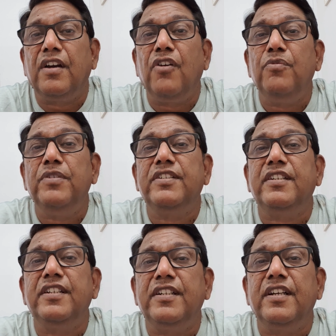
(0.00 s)
how much
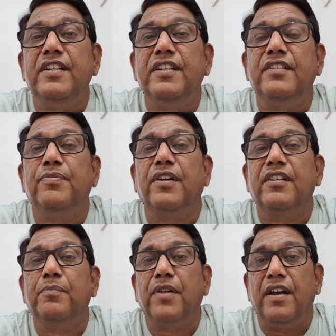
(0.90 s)
critical it is for the
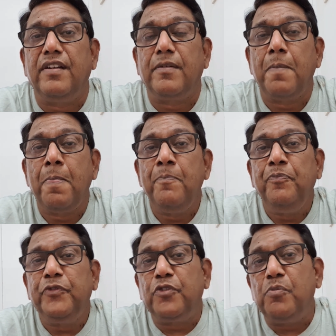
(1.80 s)
plant.
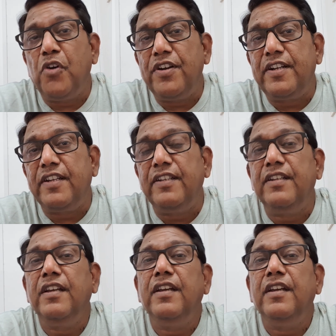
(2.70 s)
So monitoring,